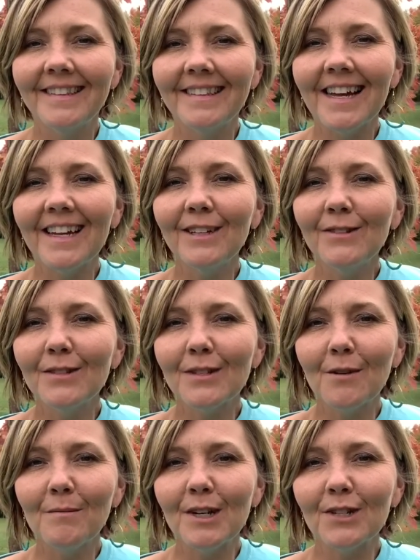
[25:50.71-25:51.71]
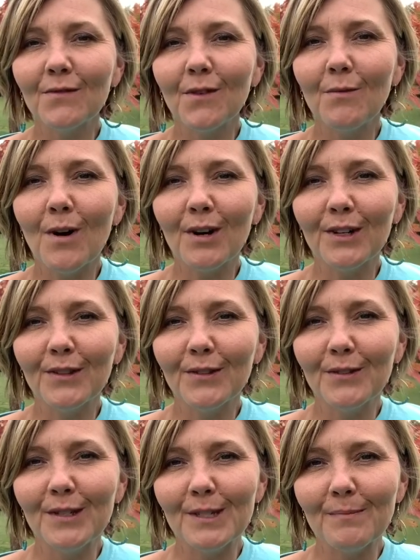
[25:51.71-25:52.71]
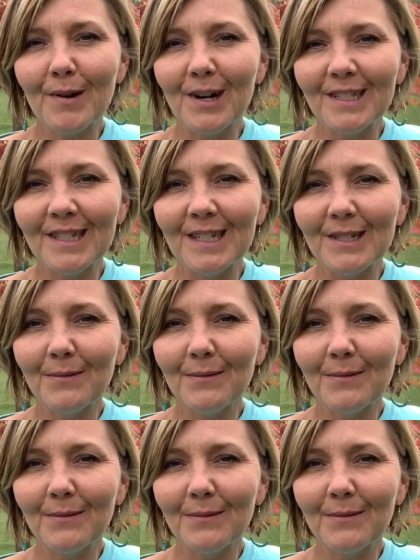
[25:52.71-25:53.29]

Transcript: Thank you so much for walking through this process